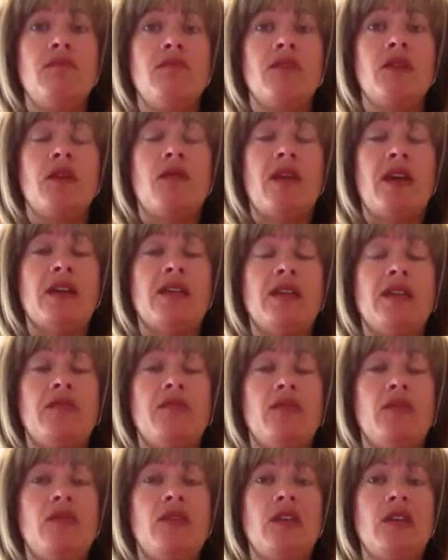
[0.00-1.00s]
capacity
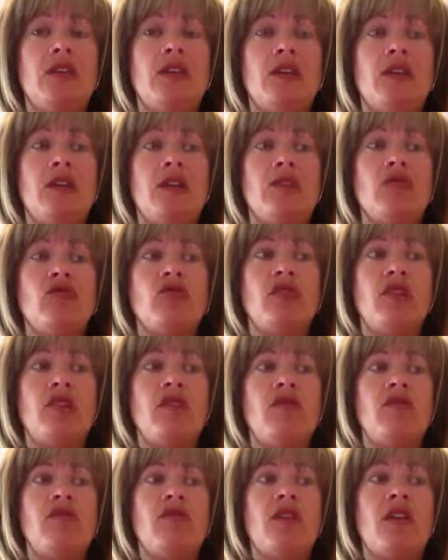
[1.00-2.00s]
building
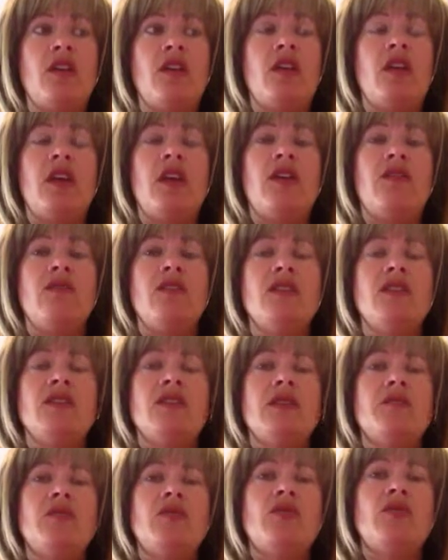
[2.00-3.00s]
initiative, and these
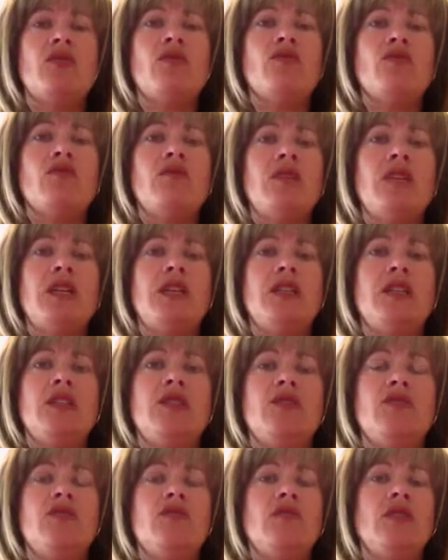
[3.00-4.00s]
steps don't need
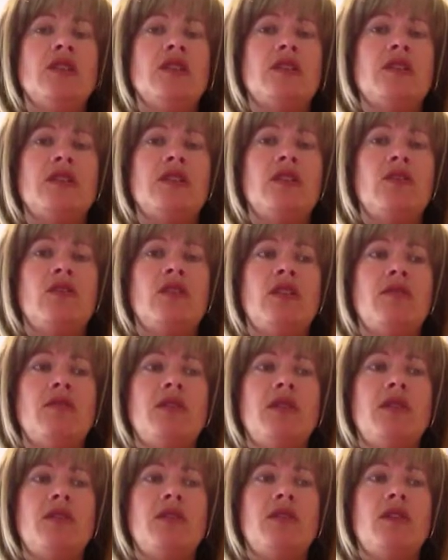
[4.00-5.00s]
to necessarily
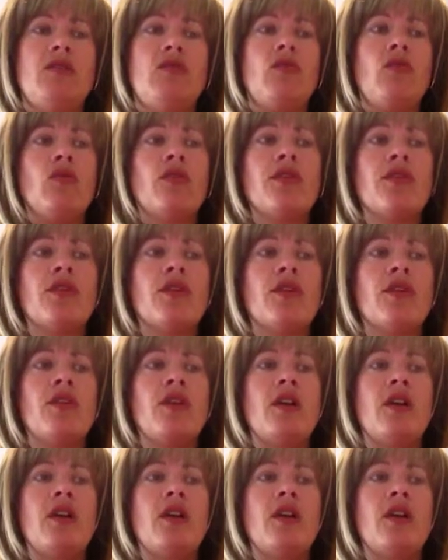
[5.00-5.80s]
be done in order,